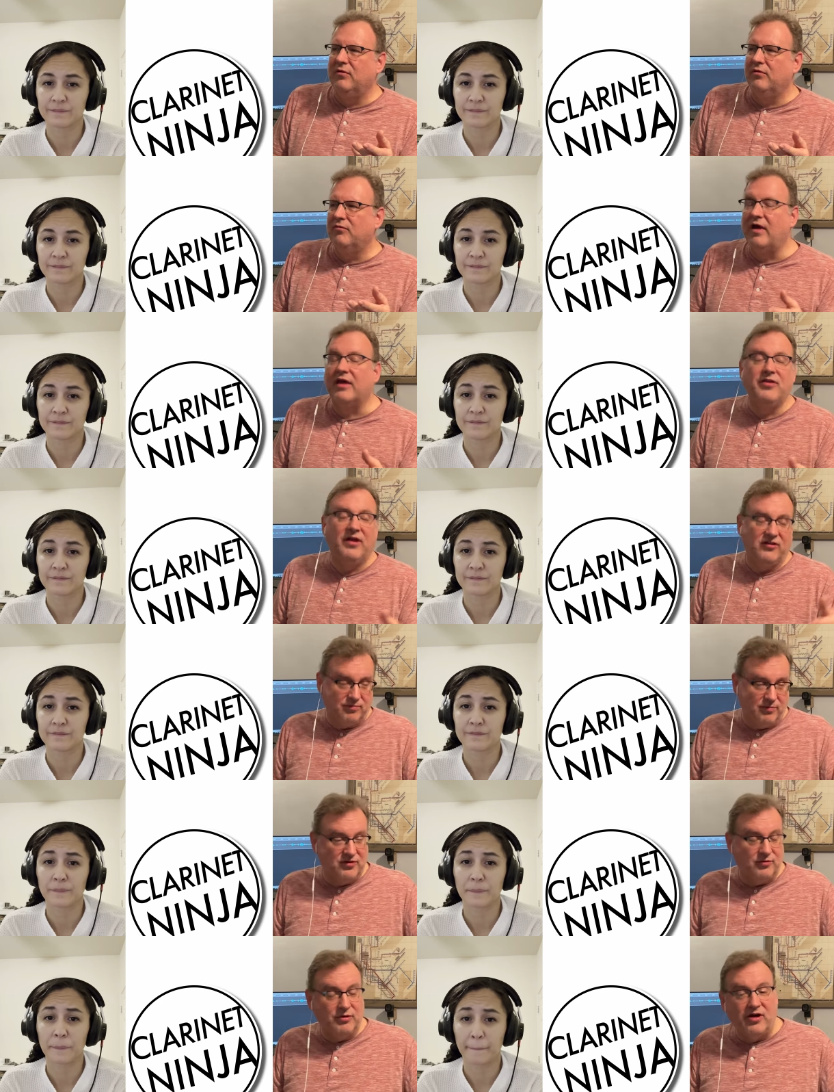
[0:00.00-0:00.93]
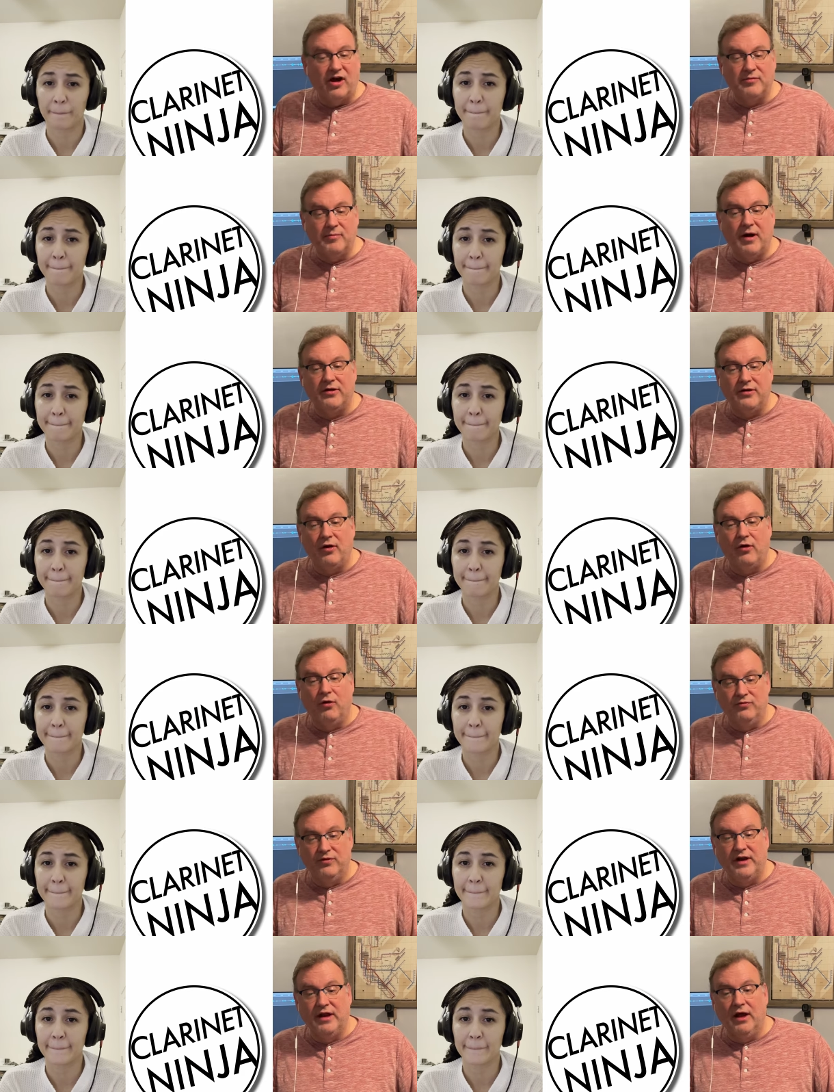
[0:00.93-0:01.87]
Speaker 1: like the instruments that we talked about in our
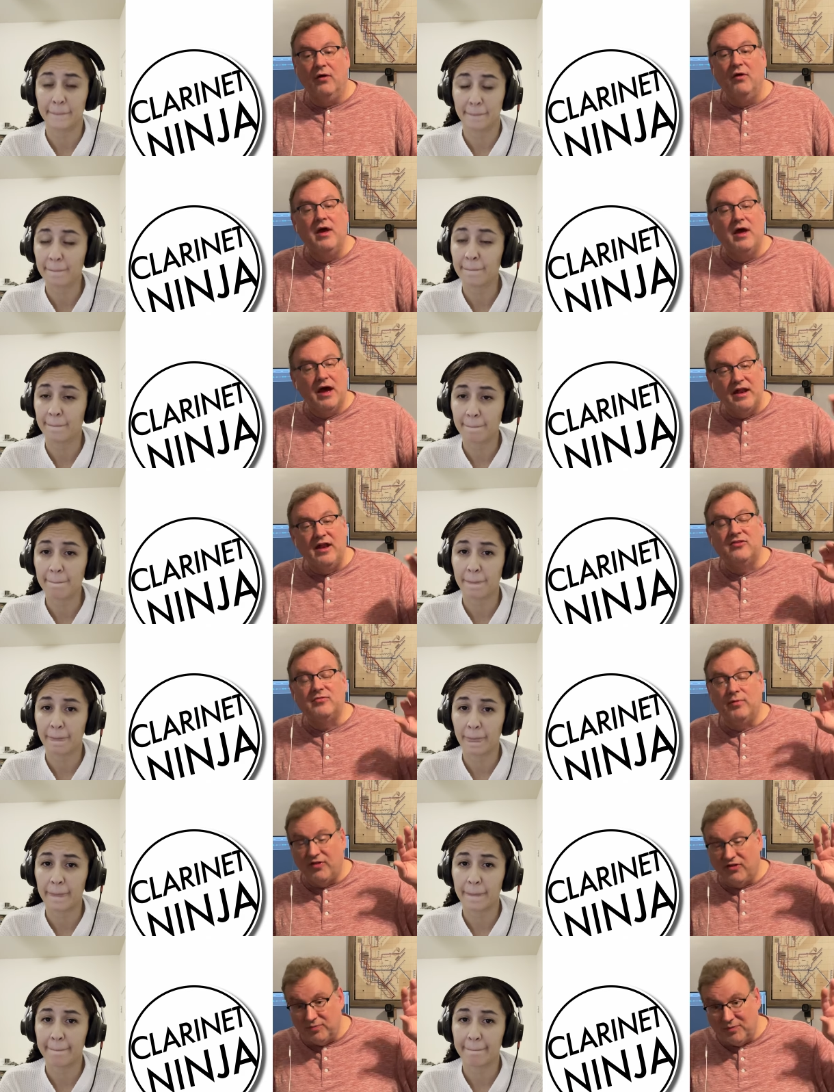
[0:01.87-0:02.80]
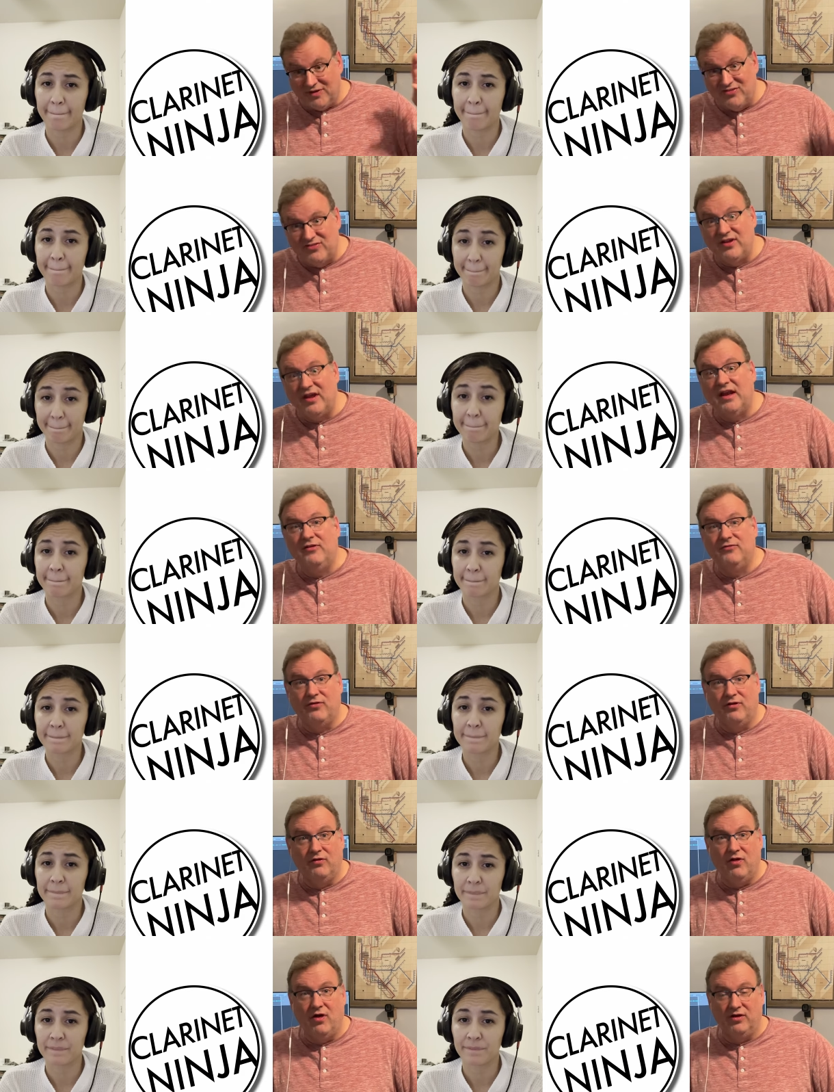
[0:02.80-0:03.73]
old video, an instrument that's been sitting for
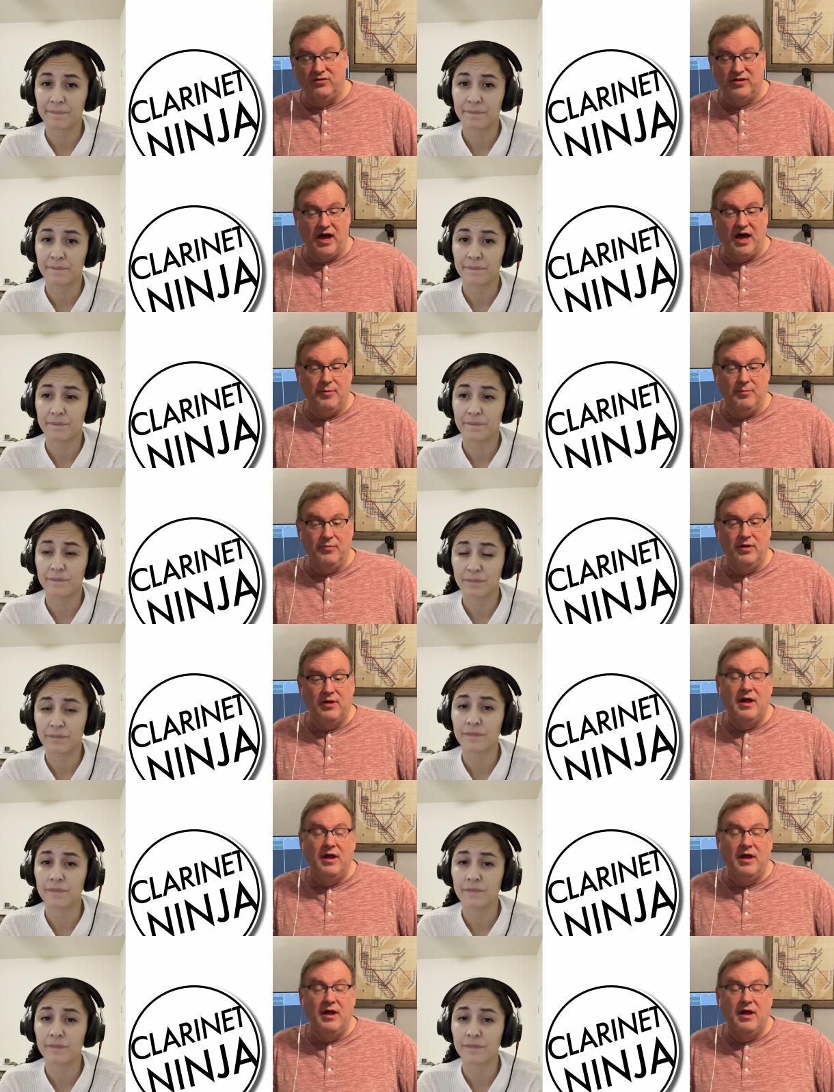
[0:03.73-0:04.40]
a long time,